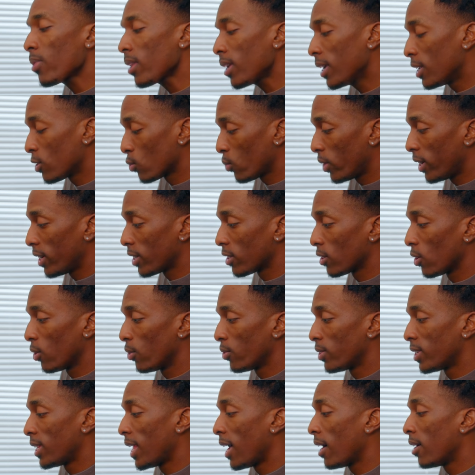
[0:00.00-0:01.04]
is where it
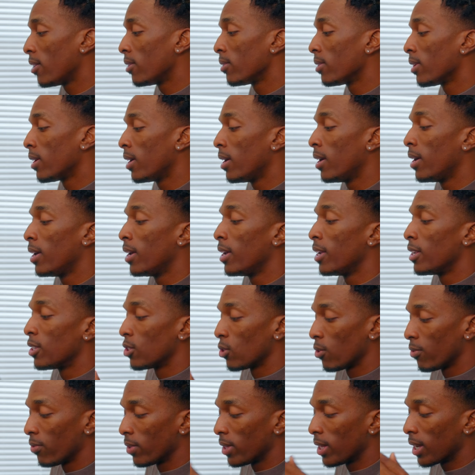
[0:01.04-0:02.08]
slows down.
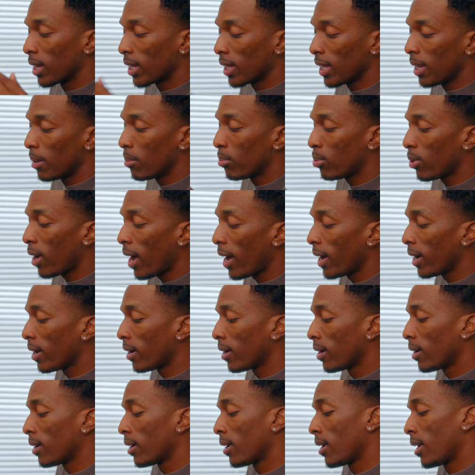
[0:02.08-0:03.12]
So for the clip
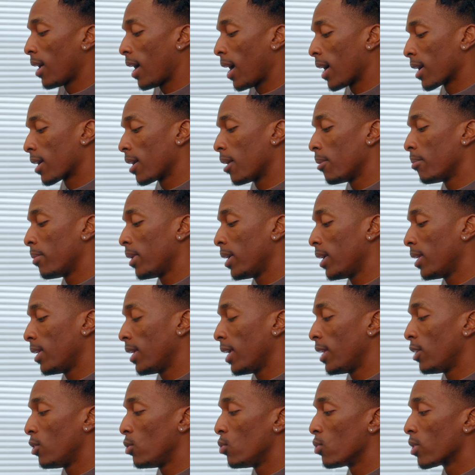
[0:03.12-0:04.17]
prior, I come in
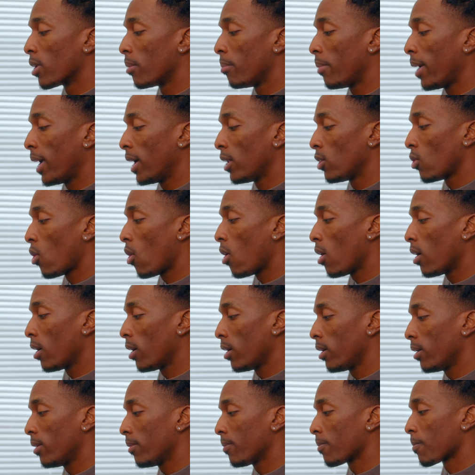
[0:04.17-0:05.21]
and do Command
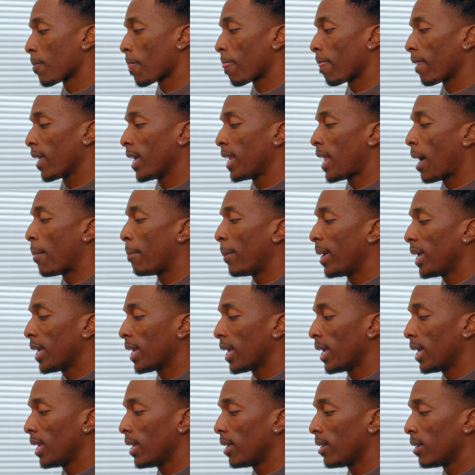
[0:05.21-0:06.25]
R and I
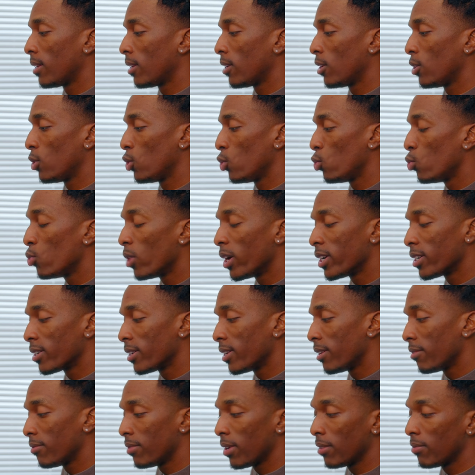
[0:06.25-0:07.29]
make it
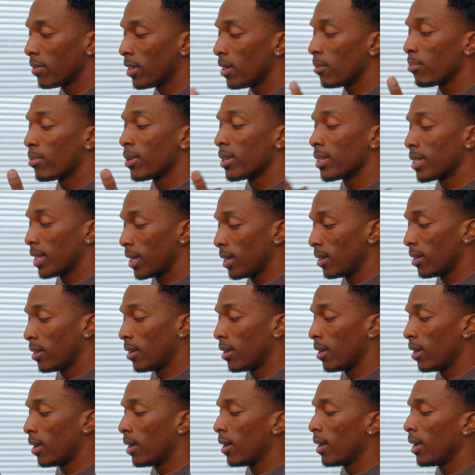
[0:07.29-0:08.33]
250%.
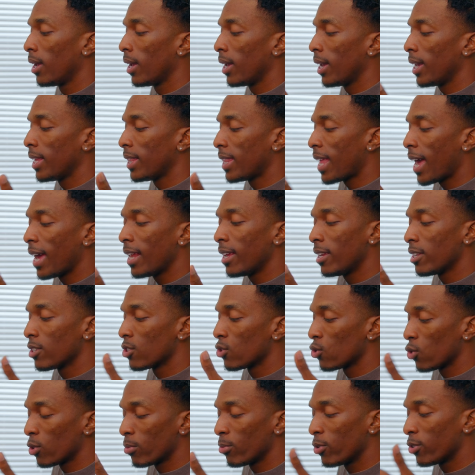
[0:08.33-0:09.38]
And that is
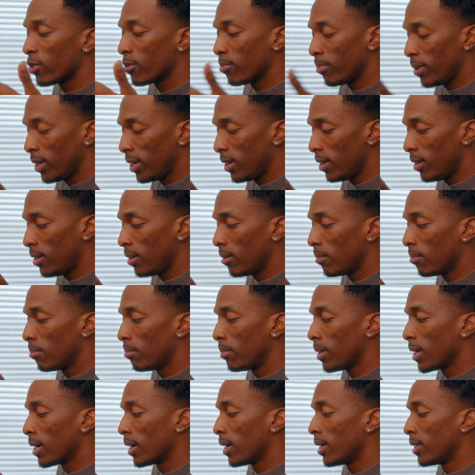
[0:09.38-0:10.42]
normal speed
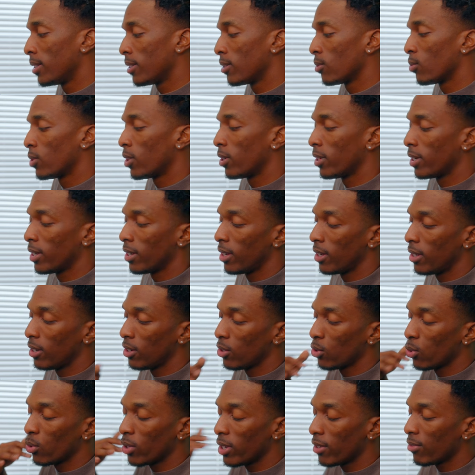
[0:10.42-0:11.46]
because we're on a
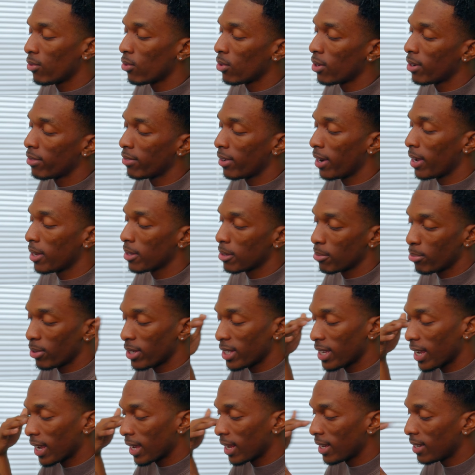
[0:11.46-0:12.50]
24 frames per
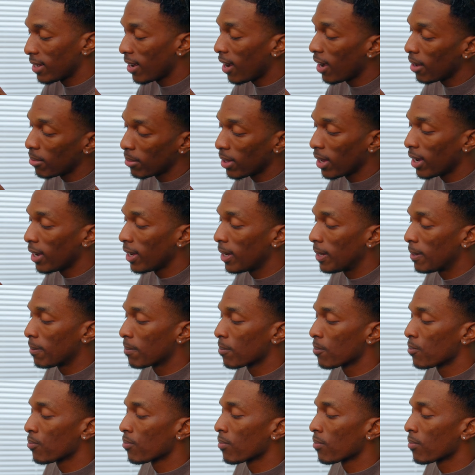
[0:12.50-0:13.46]
second timeline